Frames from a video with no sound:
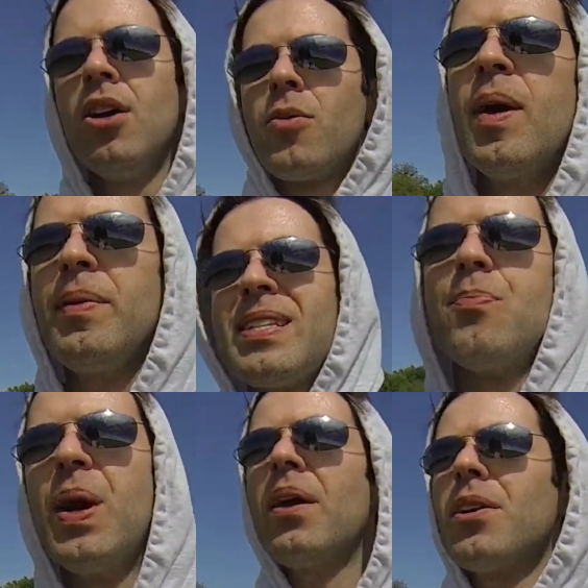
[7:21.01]
or maybe he's a
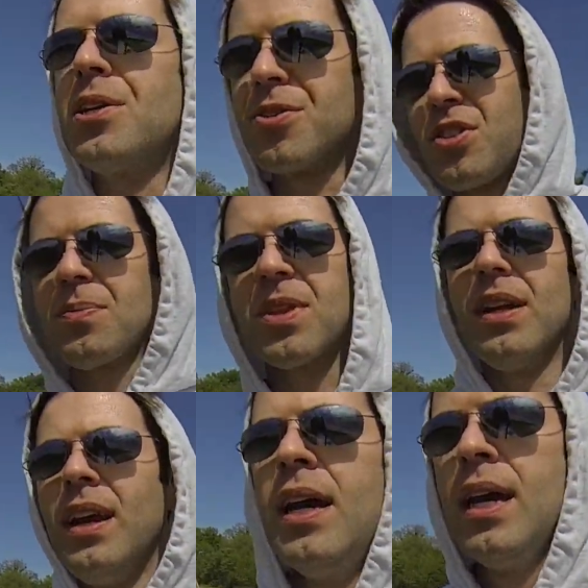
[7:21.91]
baron or
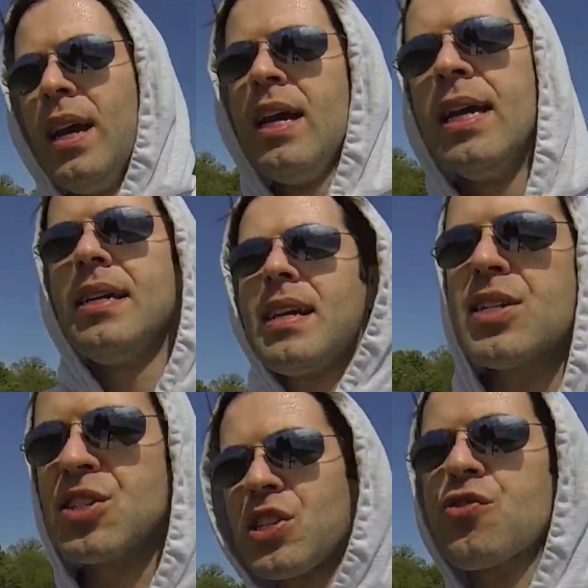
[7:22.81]
something. He's
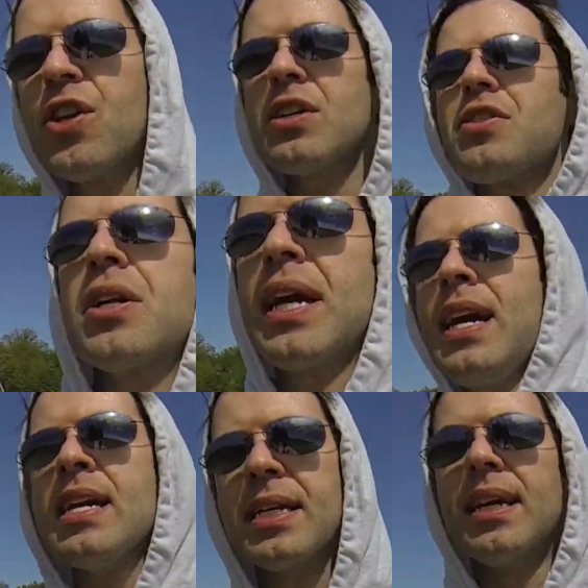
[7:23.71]
got six fingers on a
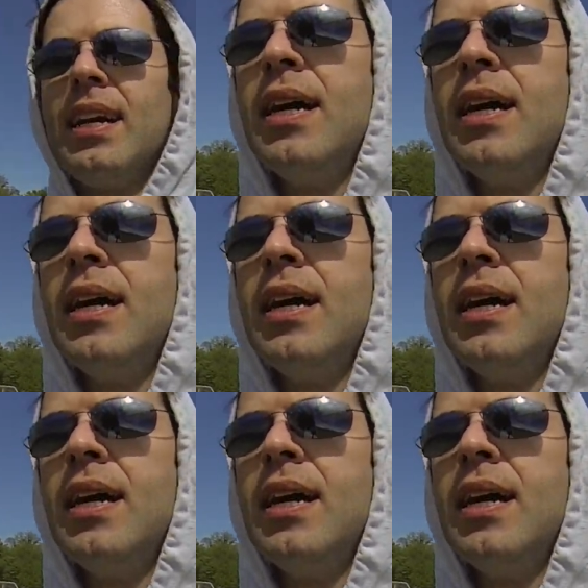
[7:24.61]
hand.